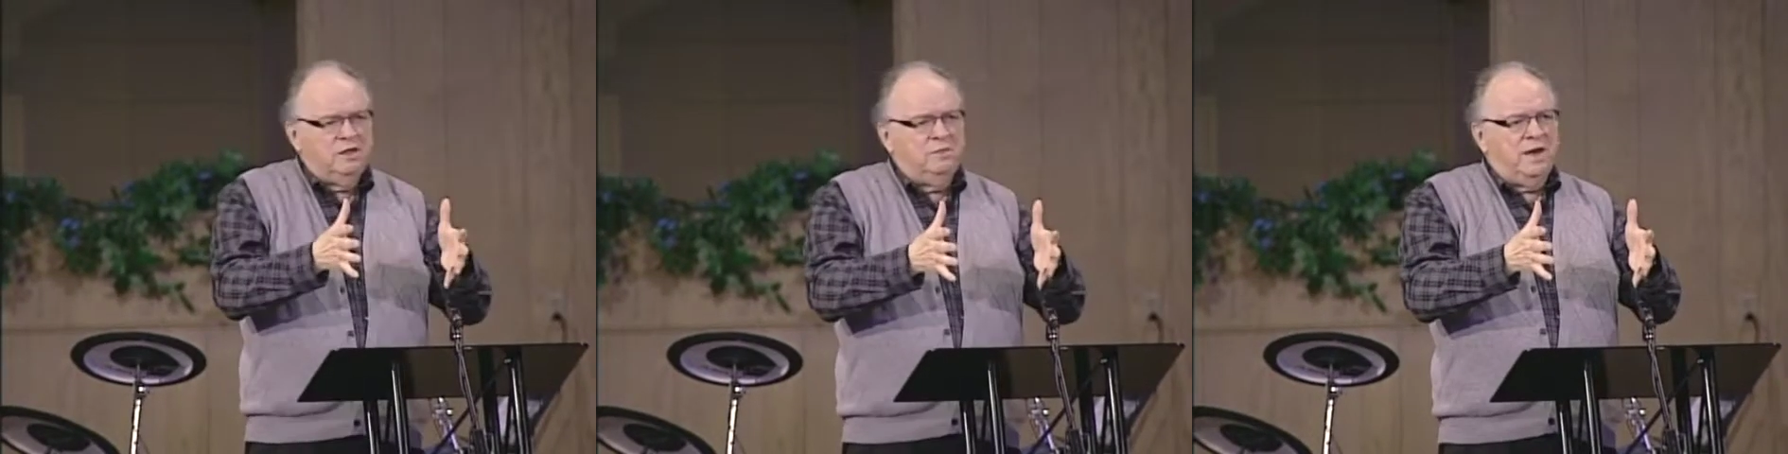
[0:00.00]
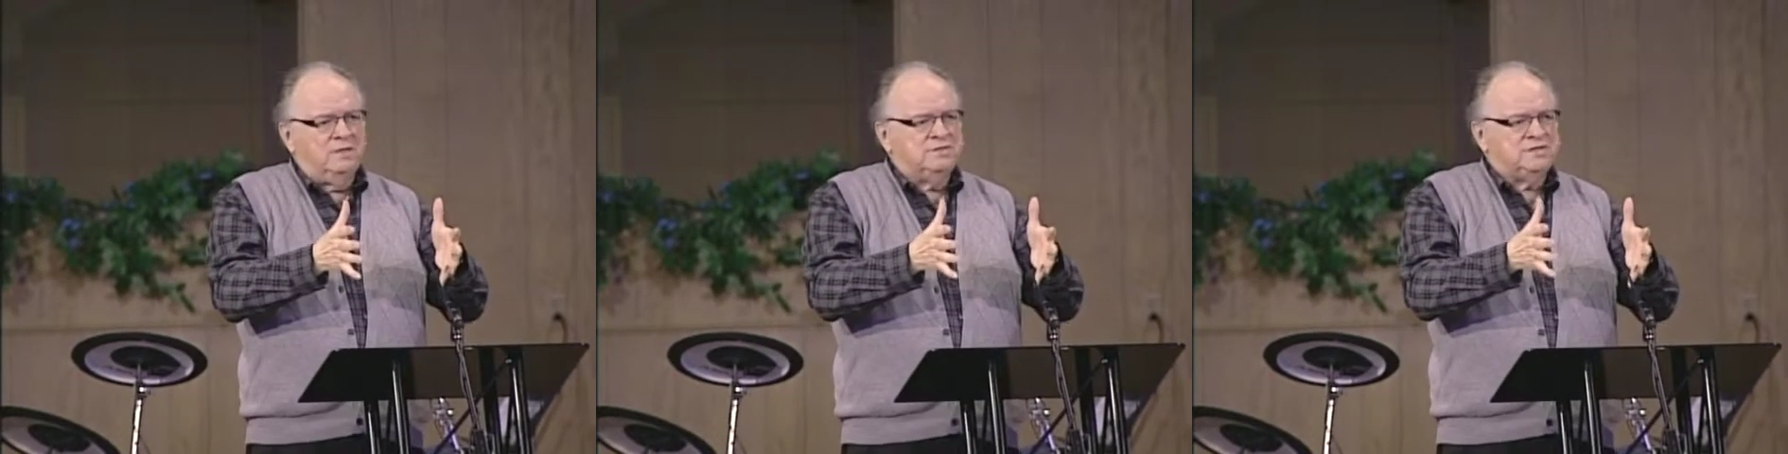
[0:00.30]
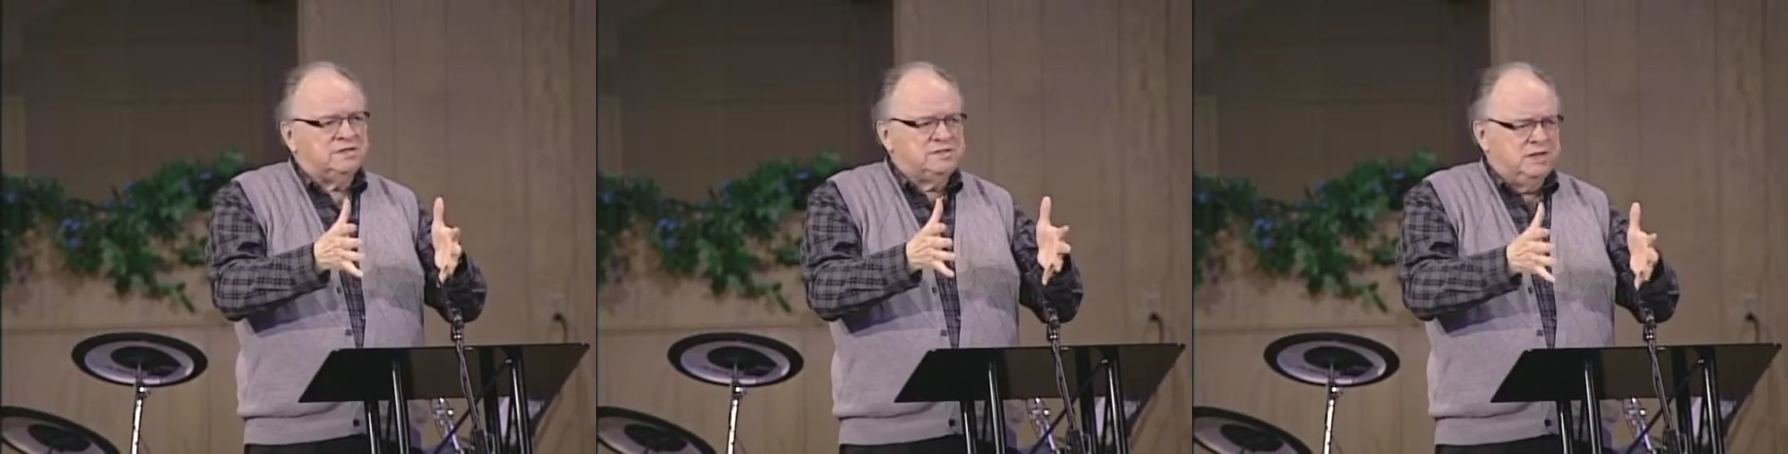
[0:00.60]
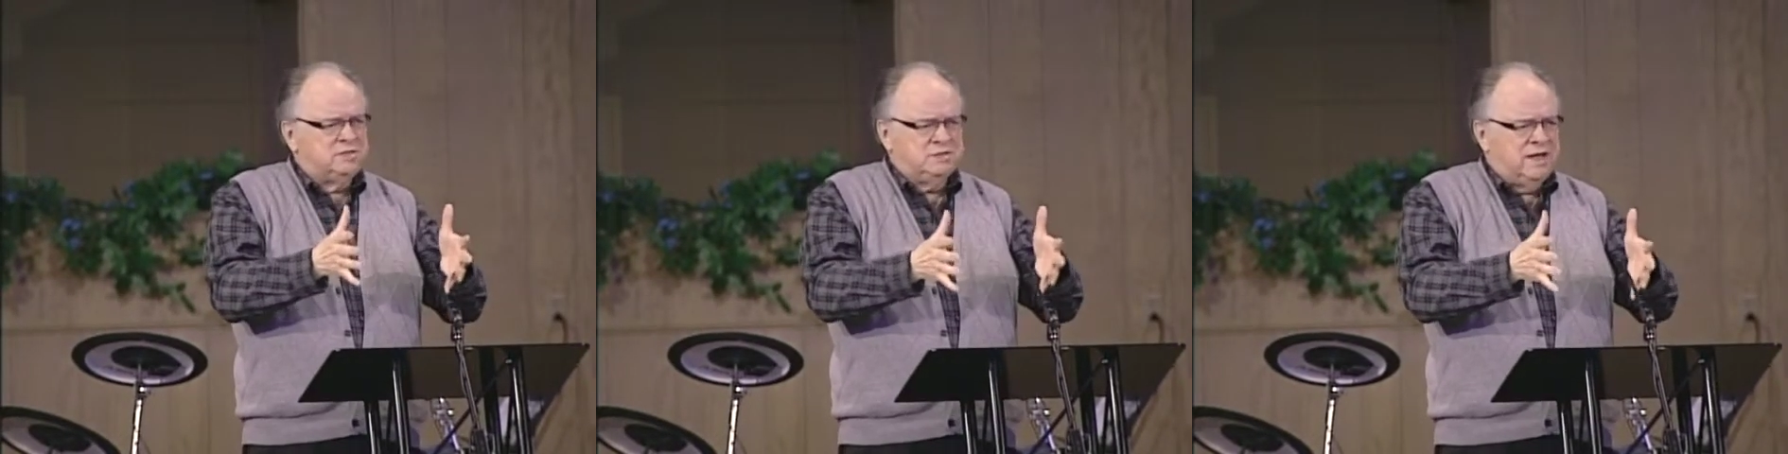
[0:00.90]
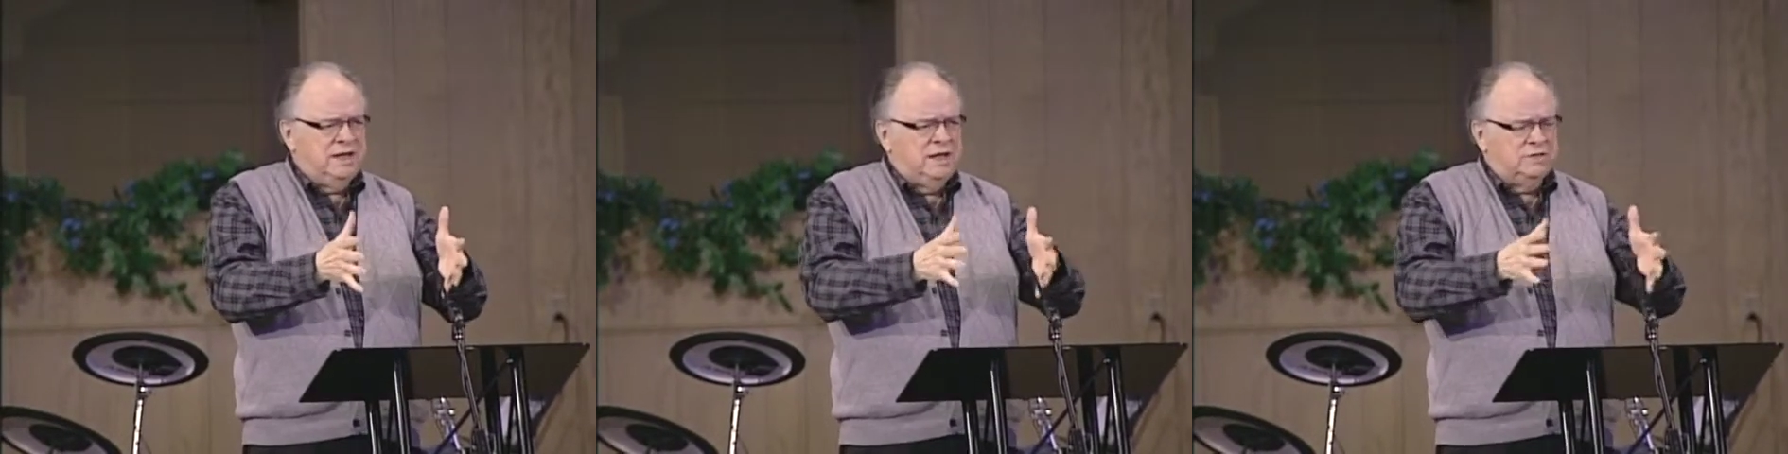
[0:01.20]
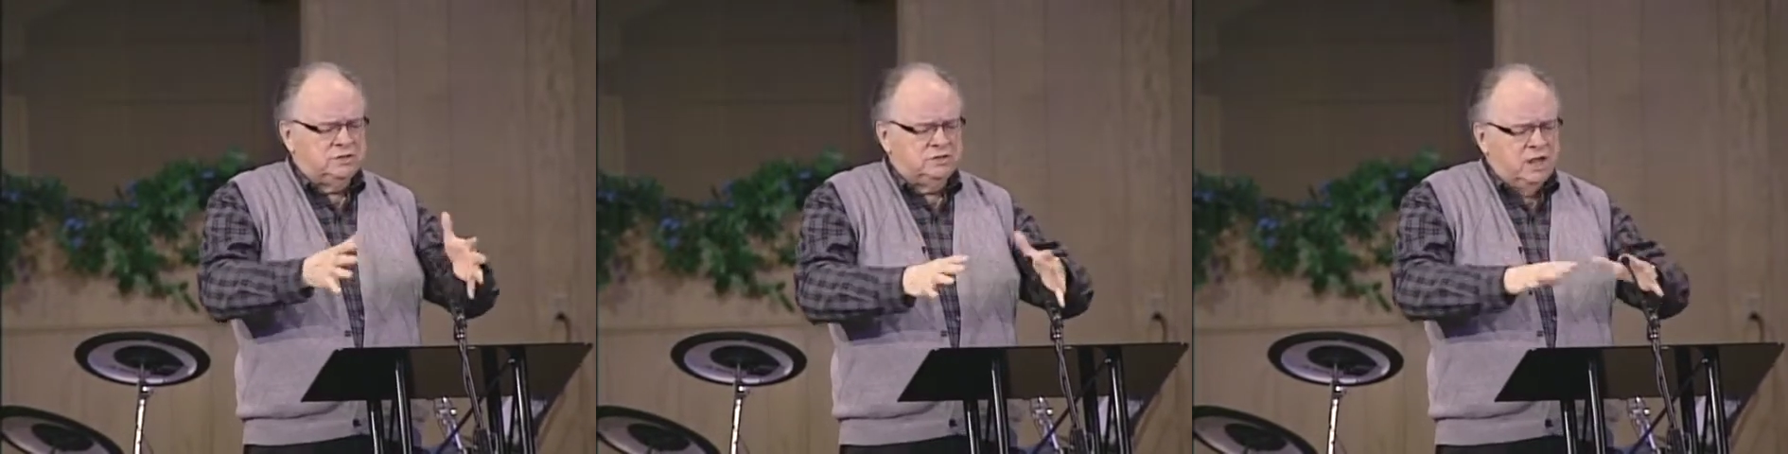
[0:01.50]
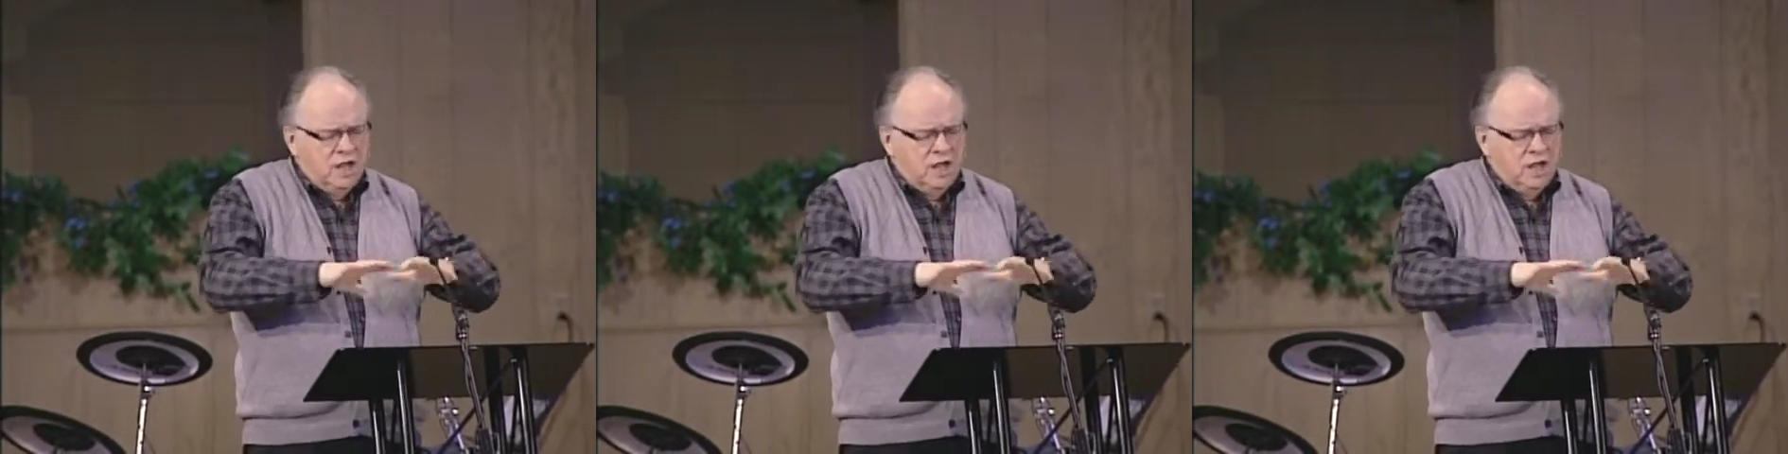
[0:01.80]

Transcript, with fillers: about six inches, eight inches,